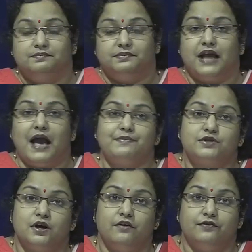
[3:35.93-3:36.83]
camps
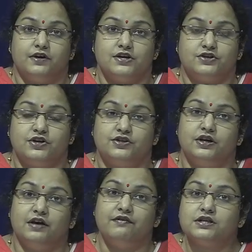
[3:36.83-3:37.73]
of Sri Sri
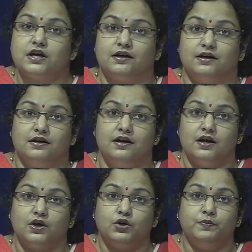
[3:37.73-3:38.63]
Ravi Shankar
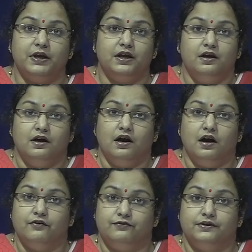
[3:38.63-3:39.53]
could be
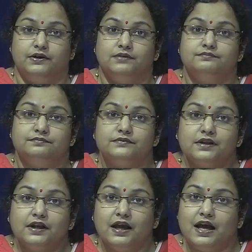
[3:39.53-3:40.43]
of
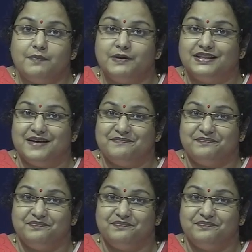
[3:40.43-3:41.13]
helping them,